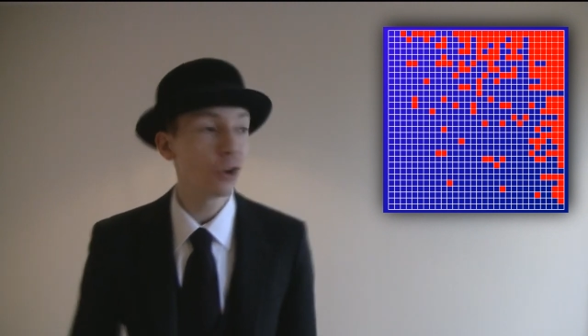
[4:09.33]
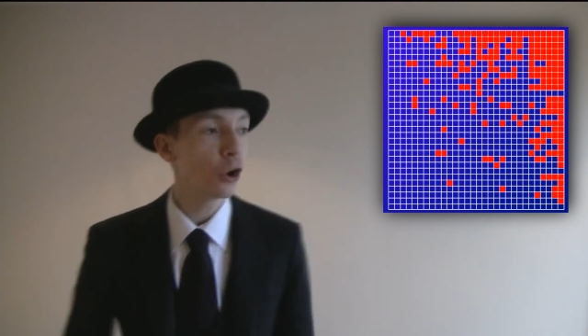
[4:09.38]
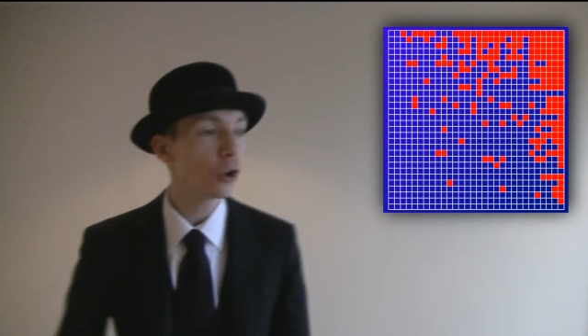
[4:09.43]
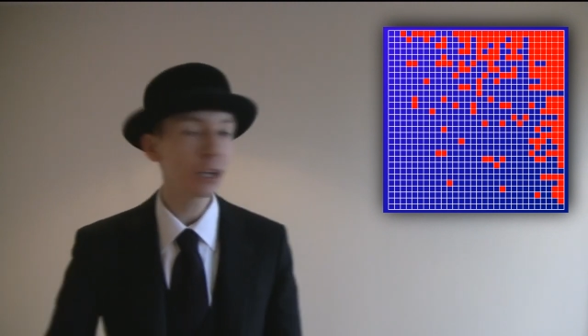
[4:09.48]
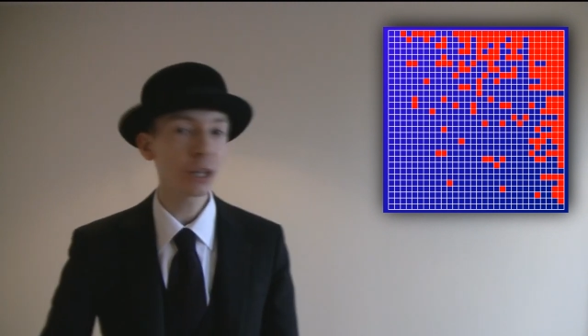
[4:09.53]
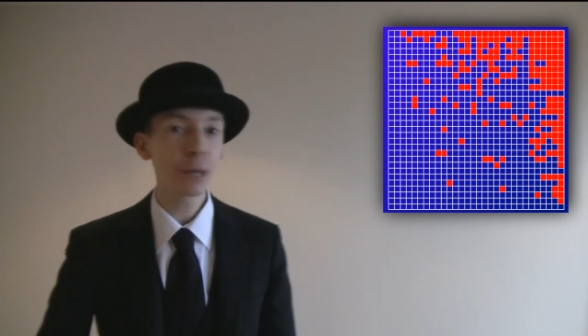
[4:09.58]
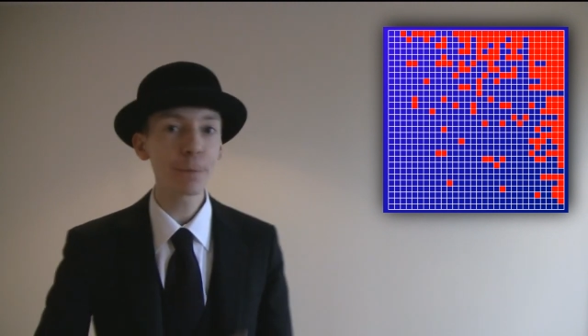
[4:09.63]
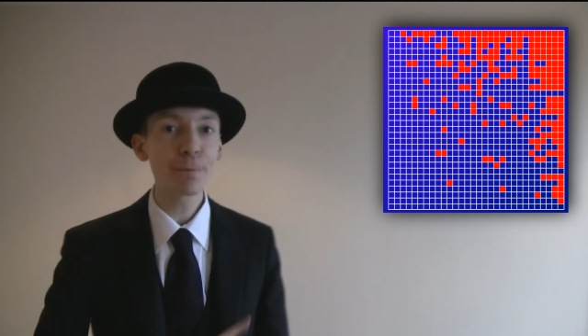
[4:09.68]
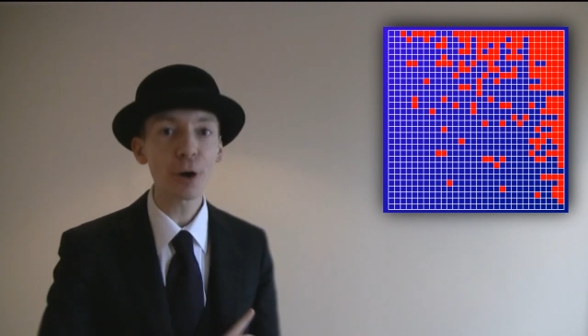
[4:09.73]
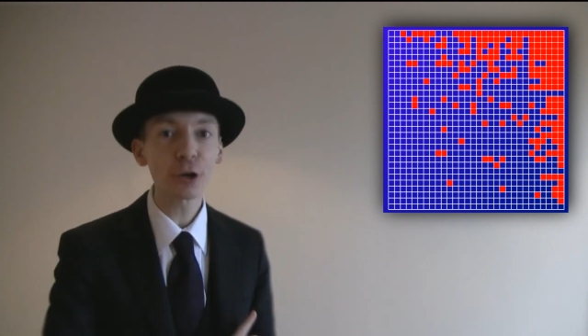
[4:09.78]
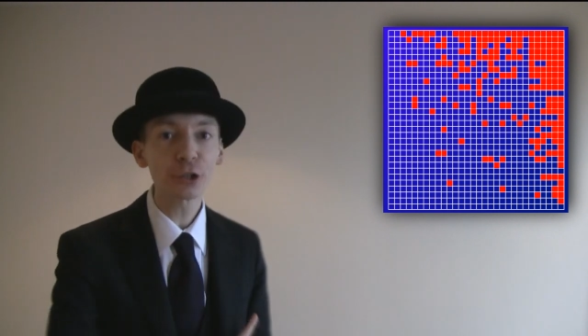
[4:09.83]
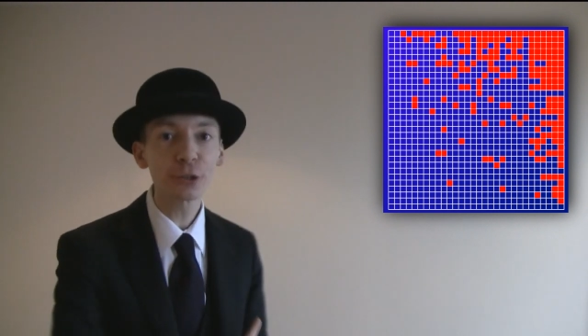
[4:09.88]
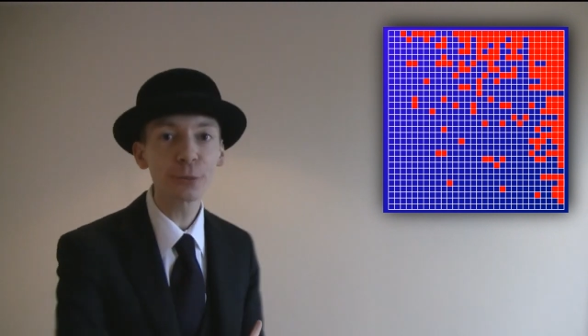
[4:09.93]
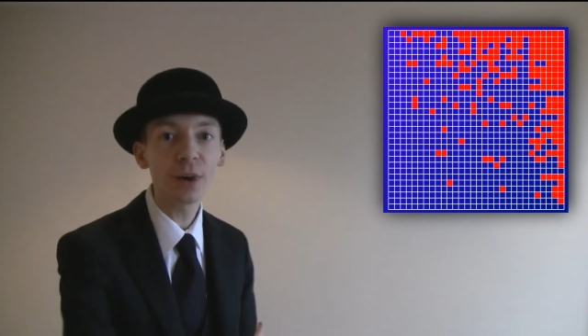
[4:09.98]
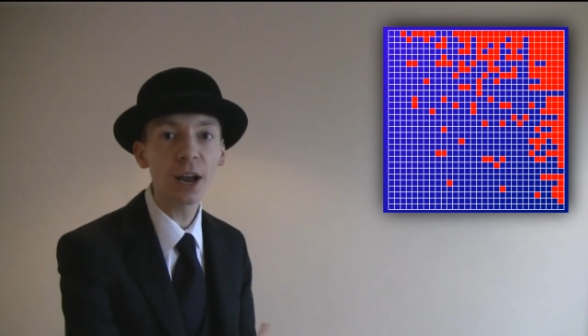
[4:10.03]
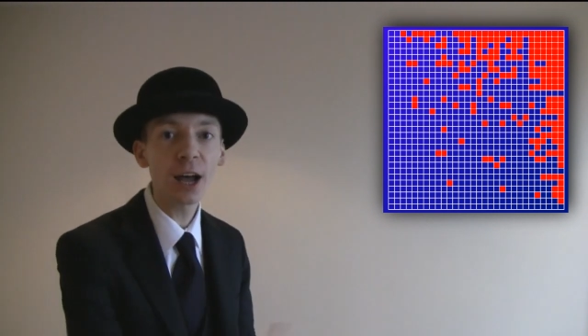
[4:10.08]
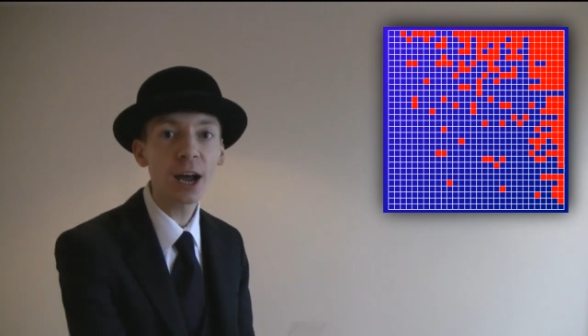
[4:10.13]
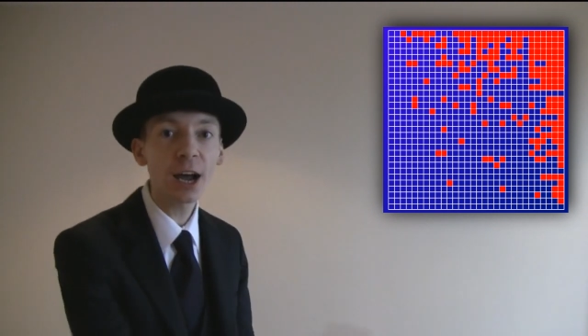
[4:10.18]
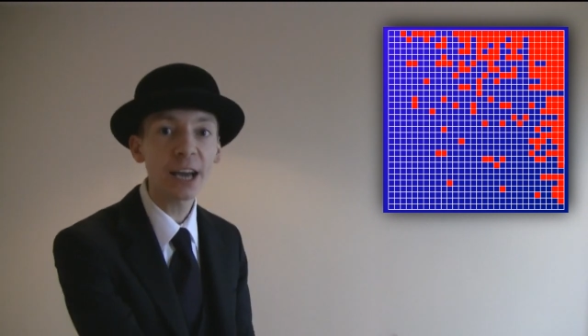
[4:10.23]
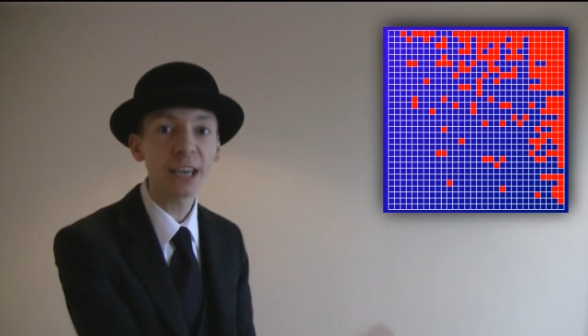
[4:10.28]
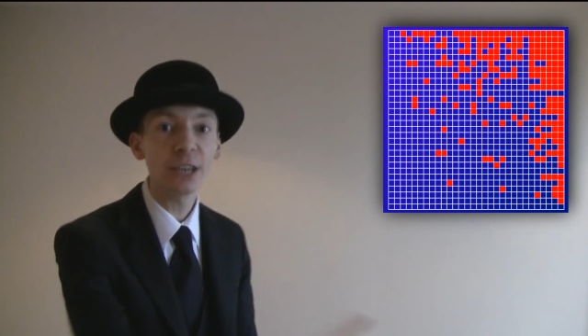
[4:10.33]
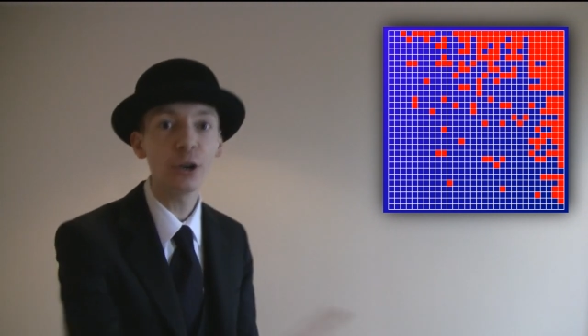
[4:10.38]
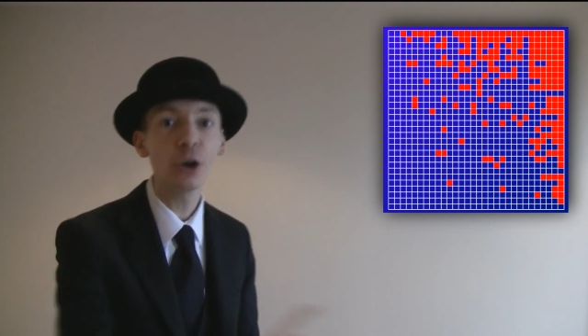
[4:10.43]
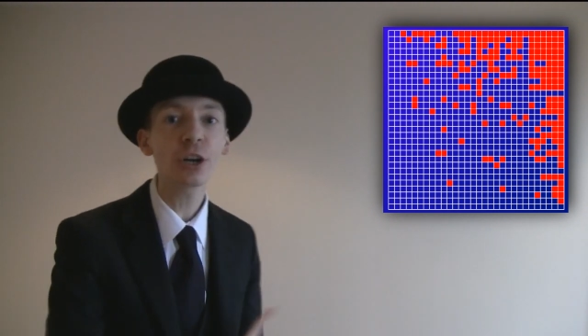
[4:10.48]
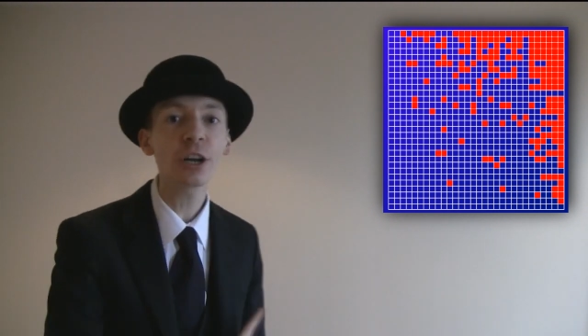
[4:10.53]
Look at the bottom line.